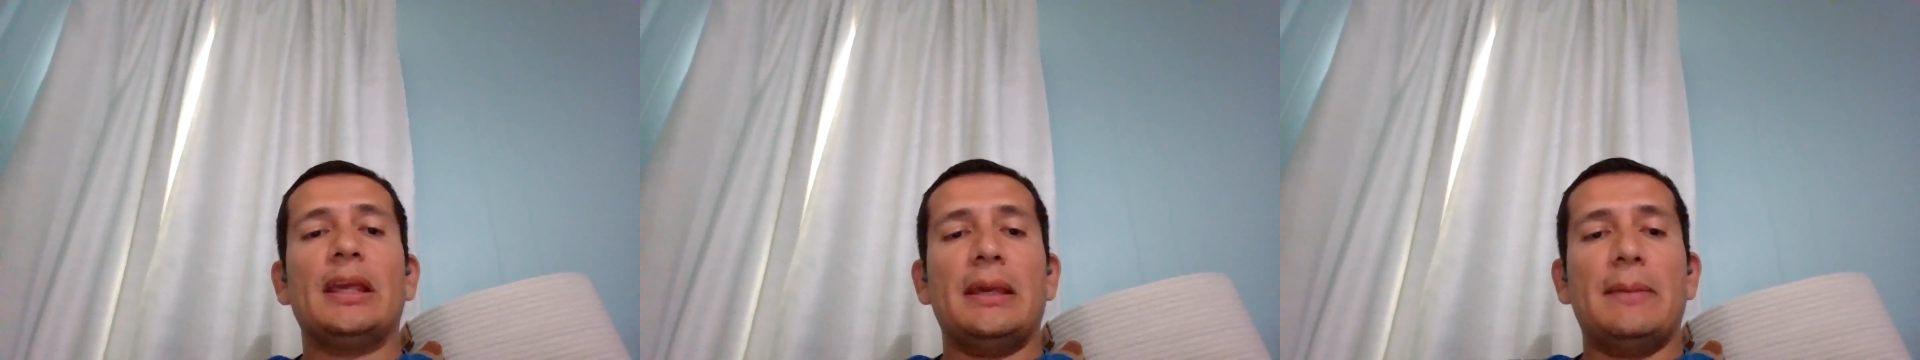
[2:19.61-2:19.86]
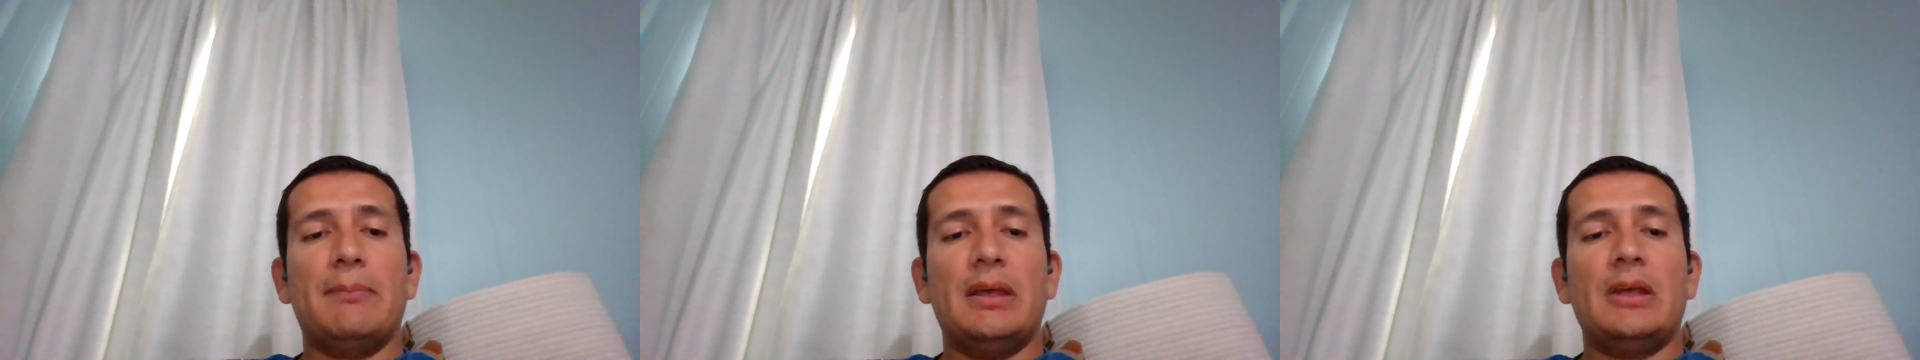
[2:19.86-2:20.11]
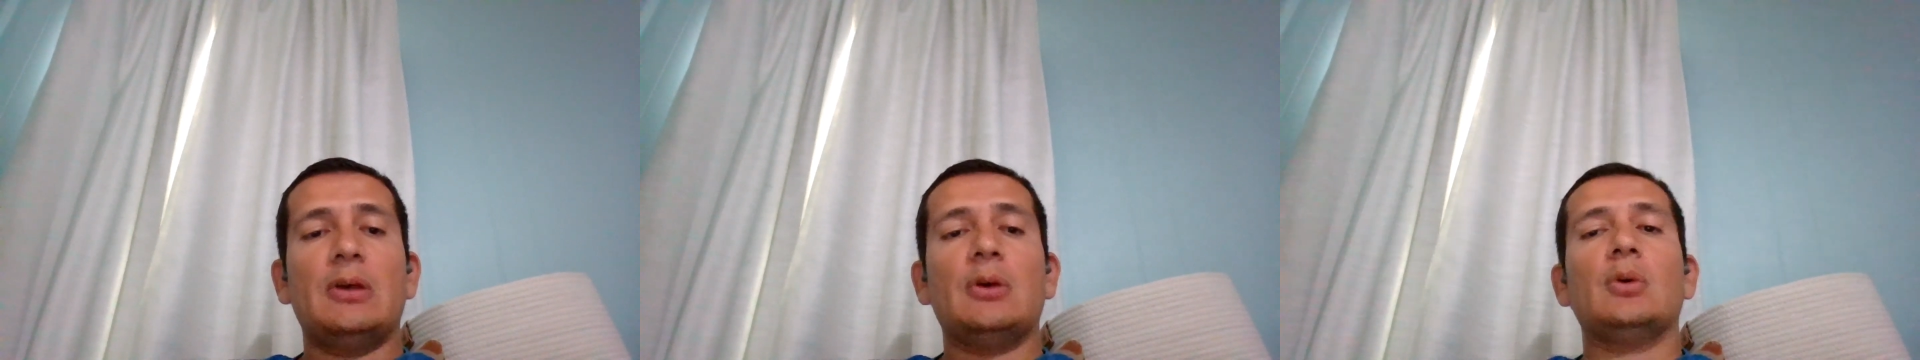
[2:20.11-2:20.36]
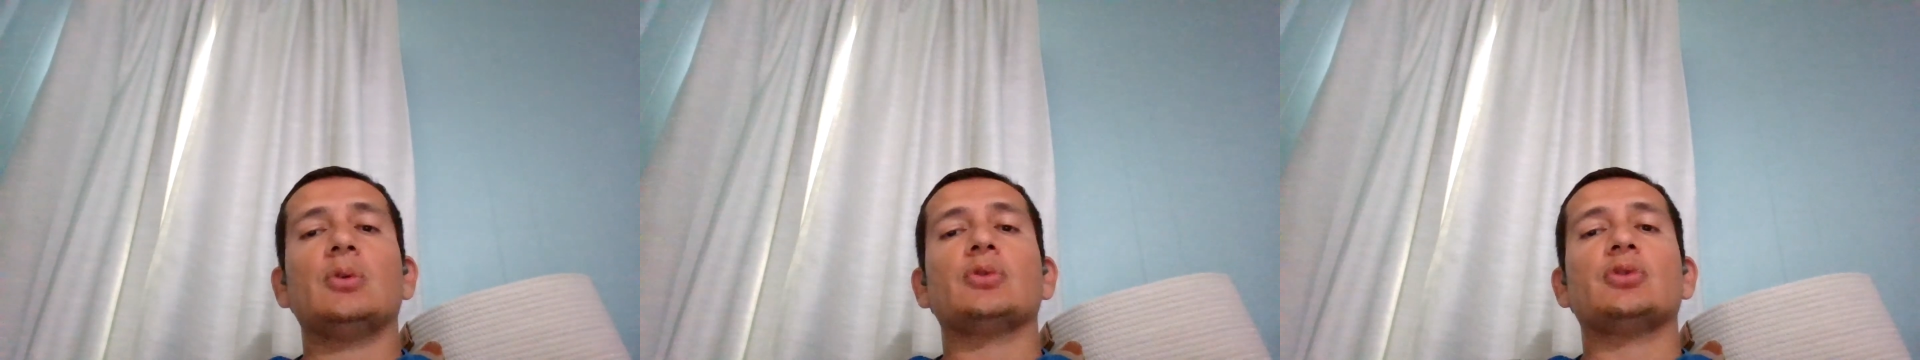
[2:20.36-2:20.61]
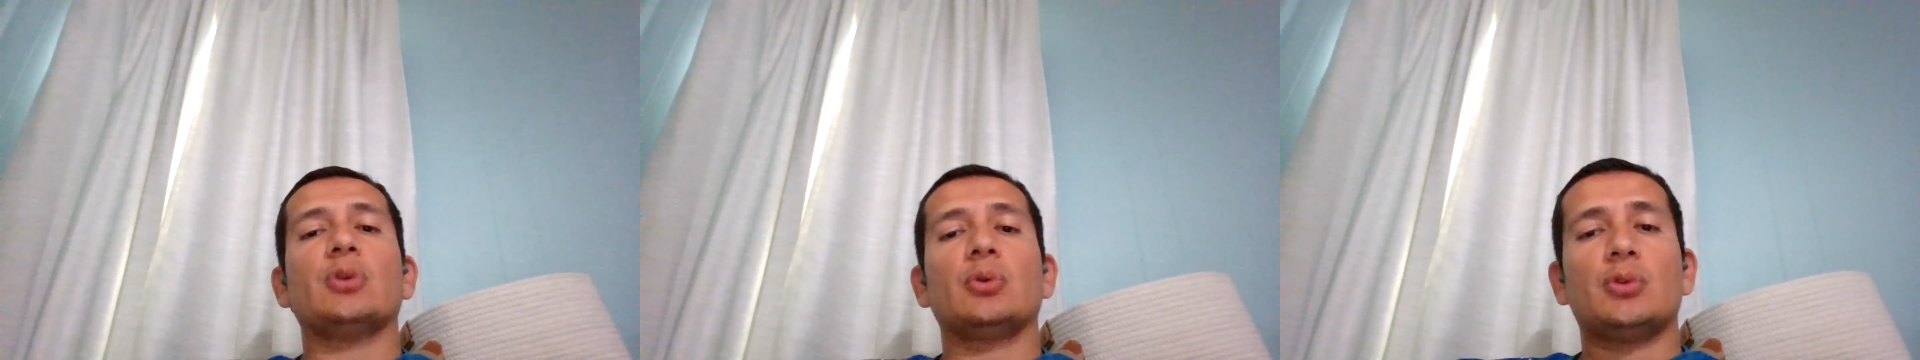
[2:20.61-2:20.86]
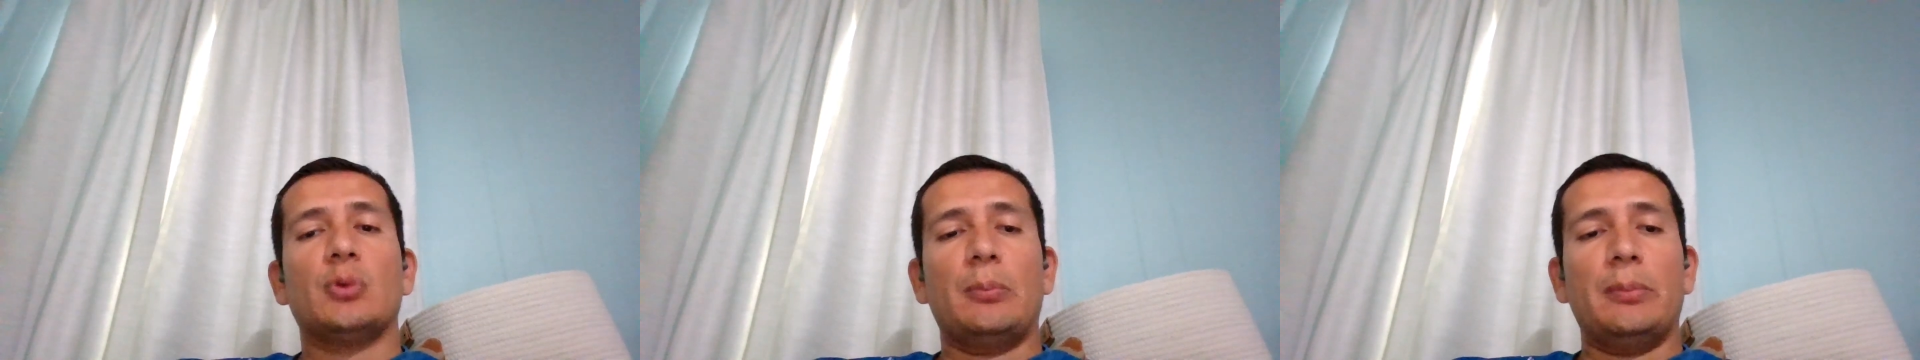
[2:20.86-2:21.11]
email,
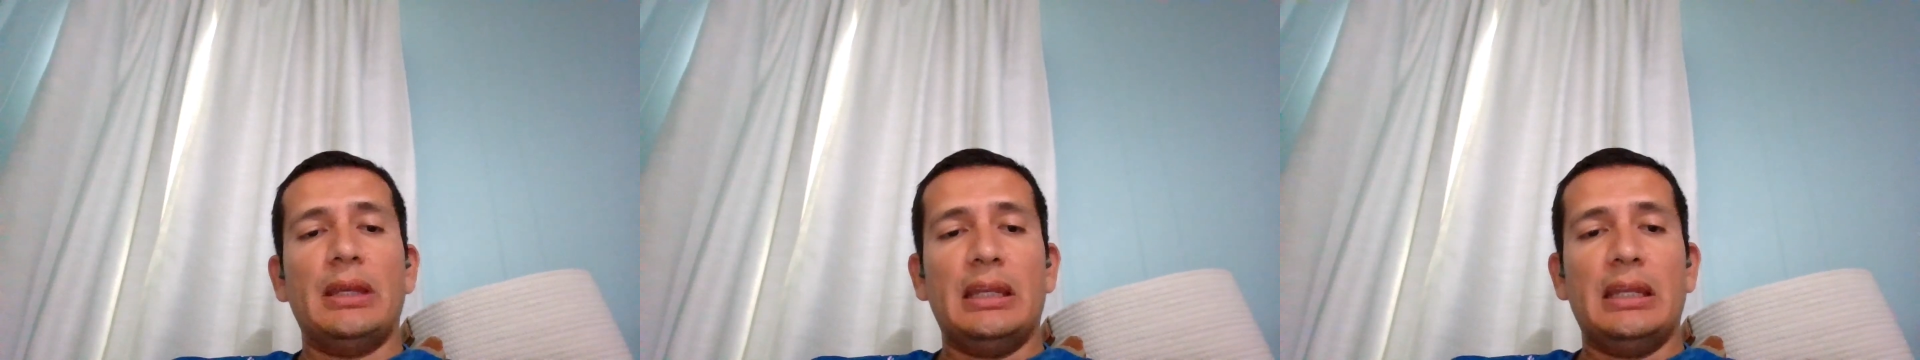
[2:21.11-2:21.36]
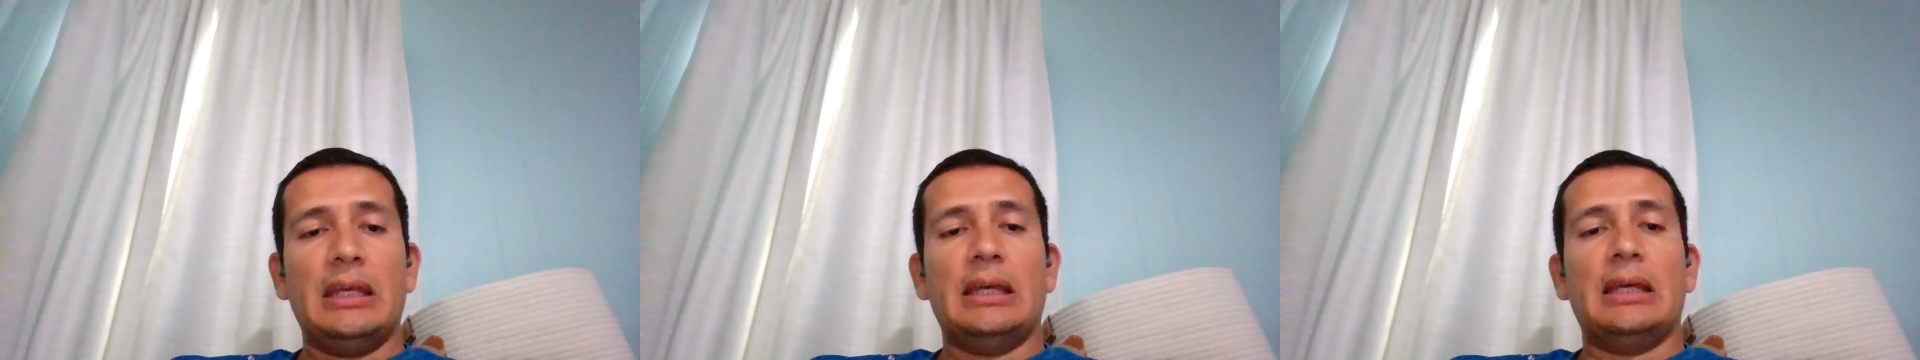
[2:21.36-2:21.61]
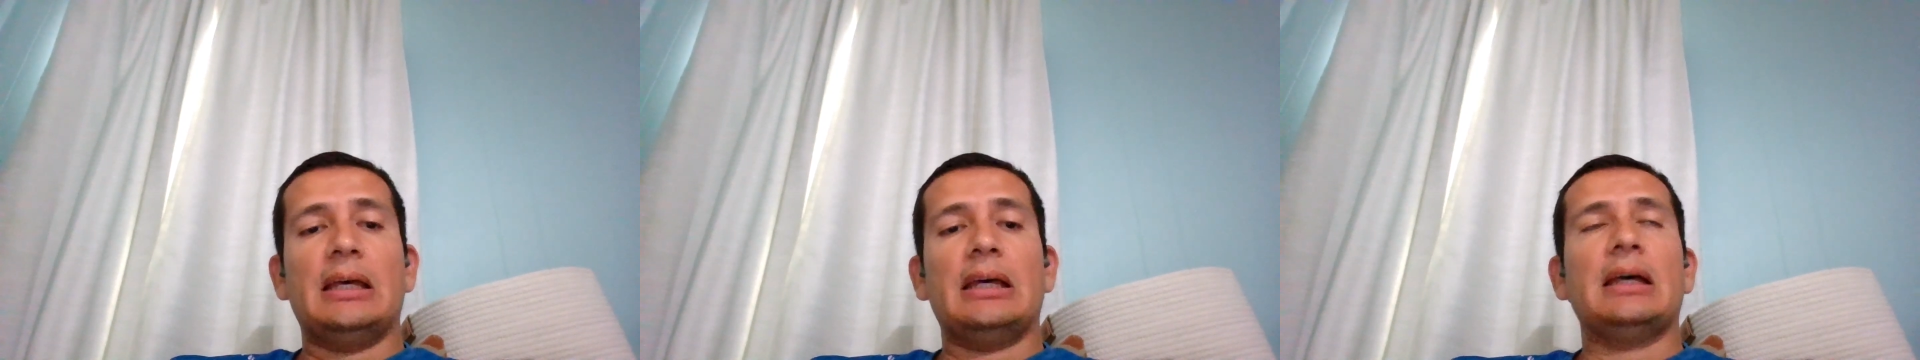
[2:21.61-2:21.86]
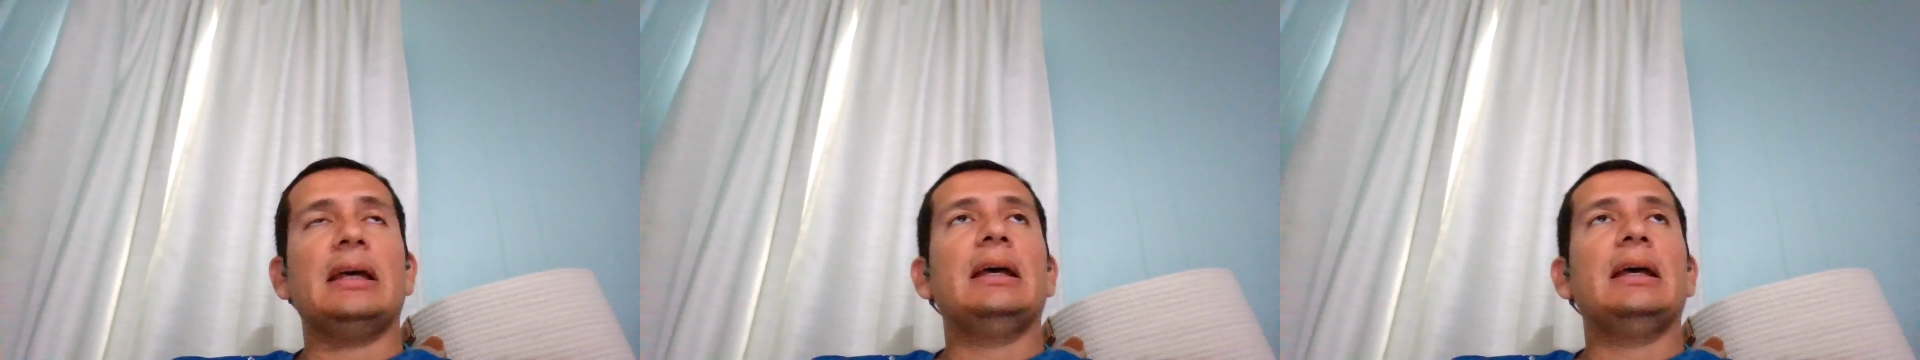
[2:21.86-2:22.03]
social media.